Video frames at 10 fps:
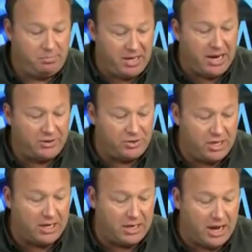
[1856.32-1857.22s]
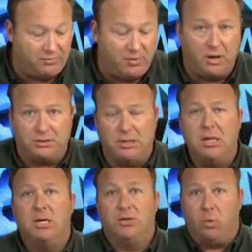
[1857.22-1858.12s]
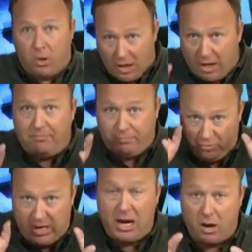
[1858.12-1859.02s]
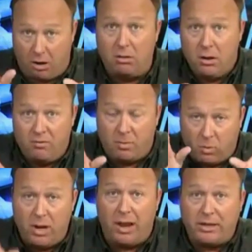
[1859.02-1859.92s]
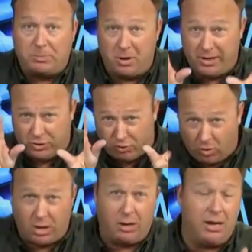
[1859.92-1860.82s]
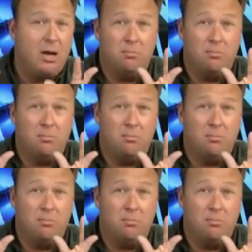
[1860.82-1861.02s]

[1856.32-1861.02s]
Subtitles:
Ph.D. in that, folks. So we're going to hear from a real expert historically.